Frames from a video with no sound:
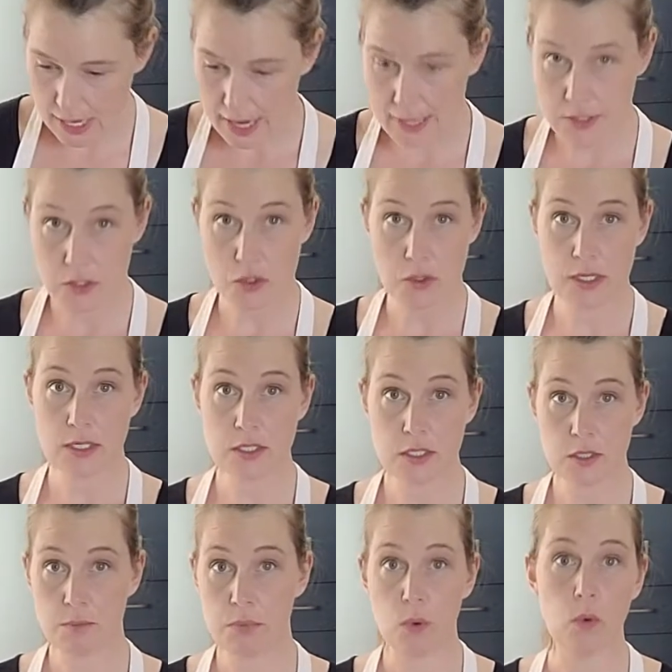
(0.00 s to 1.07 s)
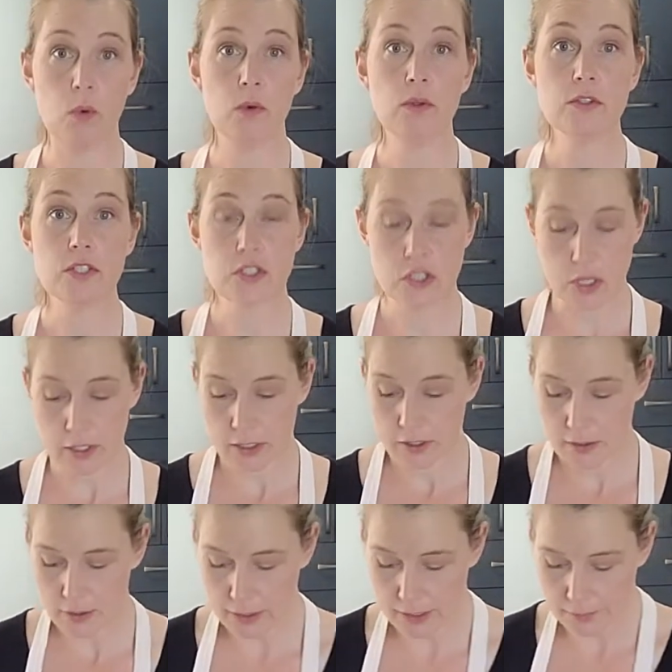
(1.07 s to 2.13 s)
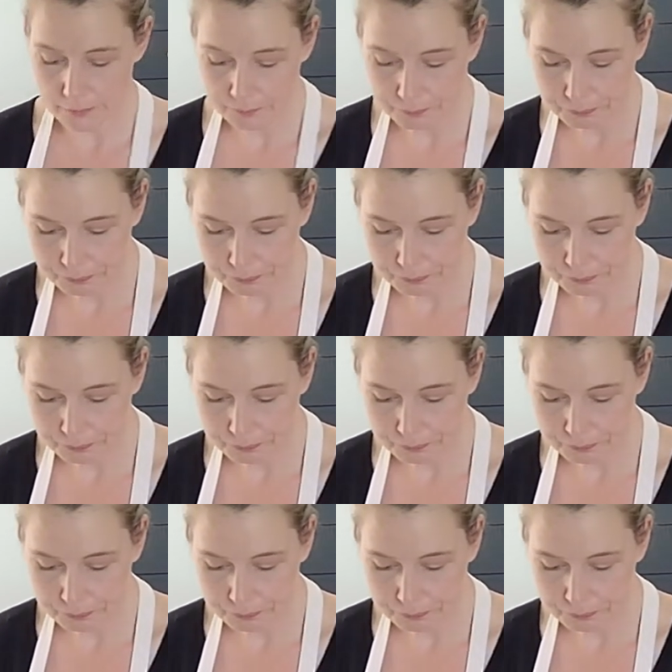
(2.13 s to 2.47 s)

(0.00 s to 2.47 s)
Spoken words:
add straight into the bowl, just chuck it all in.